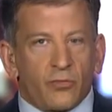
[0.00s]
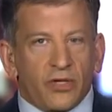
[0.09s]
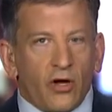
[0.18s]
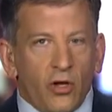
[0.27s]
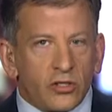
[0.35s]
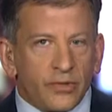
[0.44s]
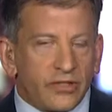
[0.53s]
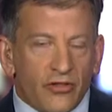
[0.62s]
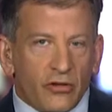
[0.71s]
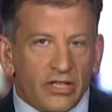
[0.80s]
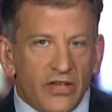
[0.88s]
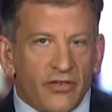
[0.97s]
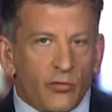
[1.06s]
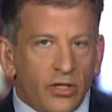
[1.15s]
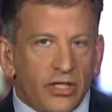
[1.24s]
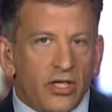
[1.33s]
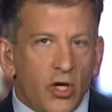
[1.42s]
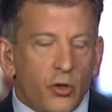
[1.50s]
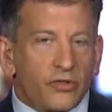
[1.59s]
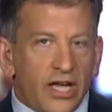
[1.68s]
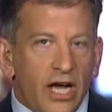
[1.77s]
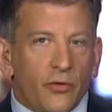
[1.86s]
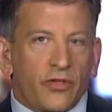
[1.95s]
but ultimately they're leaving really no
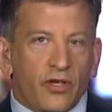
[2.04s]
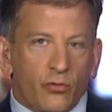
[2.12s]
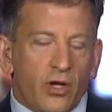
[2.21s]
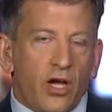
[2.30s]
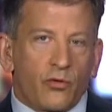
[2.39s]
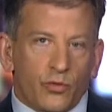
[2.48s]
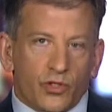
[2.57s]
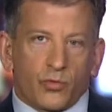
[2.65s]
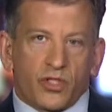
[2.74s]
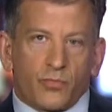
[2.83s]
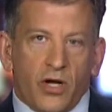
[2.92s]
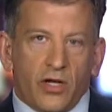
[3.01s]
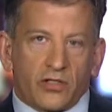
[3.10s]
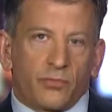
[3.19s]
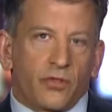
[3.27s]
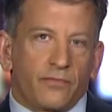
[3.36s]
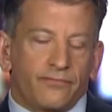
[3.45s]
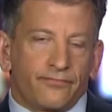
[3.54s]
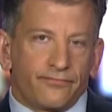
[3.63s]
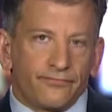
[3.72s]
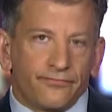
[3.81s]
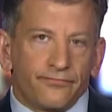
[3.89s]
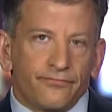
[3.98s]
doubt that Iran was responsible.
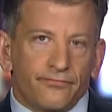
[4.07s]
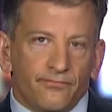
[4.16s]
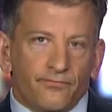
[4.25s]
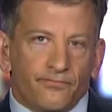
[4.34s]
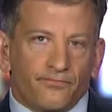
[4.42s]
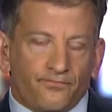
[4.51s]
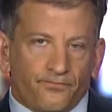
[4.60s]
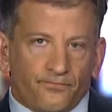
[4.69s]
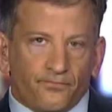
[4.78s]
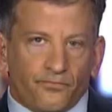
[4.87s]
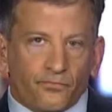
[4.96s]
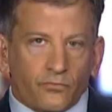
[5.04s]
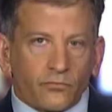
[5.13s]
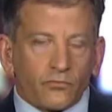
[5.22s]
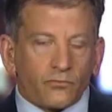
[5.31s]
So what's the play then? If they,